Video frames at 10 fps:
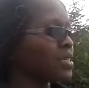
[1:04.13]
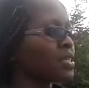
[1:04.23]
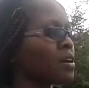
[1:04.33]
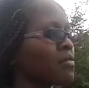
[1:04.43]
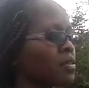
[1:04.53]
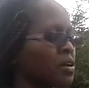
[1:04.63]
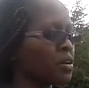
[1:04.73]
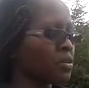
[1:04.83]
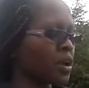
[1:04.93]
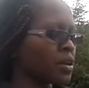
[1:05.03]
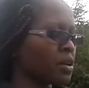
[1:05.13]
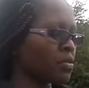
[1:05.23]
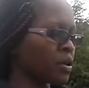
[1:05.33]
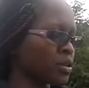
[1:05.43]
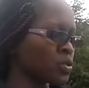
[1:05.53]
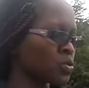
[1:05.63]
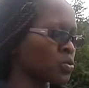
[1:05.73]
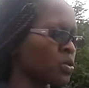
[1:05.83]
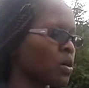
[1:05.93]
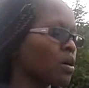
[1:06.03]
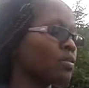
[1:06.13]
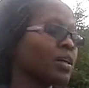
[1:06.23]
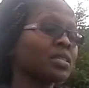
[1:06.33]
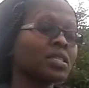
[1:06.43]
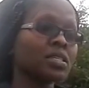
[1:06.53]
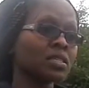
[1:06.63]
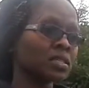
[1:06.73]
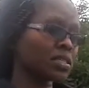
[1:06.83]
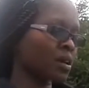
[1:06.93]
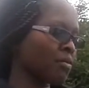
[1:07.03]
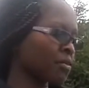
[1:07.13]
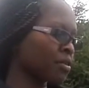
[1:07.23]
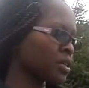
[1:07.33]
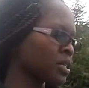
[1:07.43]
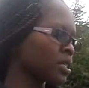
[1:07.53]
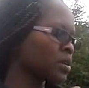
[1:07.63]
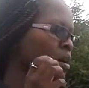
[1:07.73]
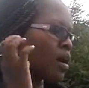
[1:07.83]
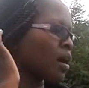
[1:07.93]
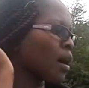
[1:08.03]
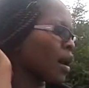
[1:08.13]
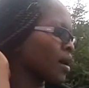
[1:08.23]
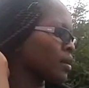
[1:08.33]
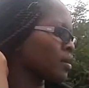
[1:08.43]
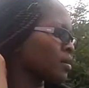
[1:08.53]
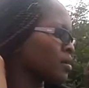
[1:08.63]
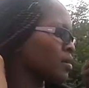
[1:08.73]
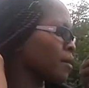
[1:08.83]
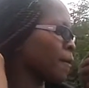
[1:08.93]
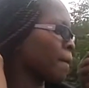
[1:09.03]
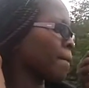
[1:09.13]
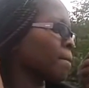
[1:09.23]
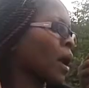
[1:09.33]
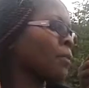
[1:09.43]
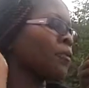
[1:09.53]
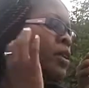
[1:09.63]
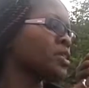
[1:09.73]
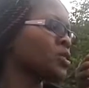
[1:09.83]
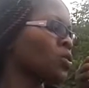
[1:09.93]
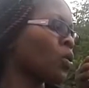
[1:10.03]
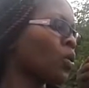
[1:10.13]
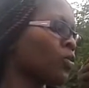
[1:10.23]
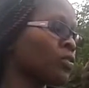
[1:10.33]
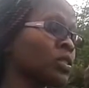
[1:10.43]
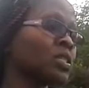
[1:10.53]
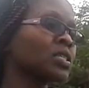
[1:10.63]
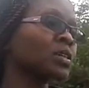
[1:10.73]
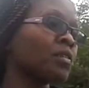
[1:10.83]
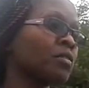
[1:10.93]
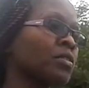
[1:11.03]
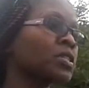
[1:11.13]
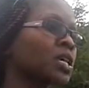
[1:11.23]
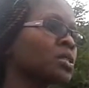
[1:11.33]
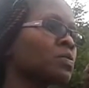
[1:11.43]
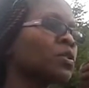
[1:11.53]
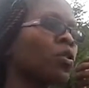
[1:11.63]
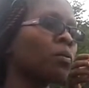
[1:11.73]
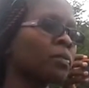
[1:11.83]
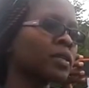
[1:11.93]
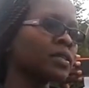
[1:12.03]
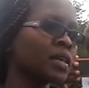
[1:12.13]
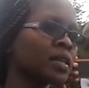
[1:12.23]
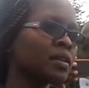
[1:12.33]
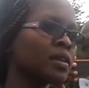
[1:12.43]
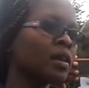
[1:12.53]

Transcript: Discovery Area in Area 2, there are six discoveries and appraisal of those discoveries has been completed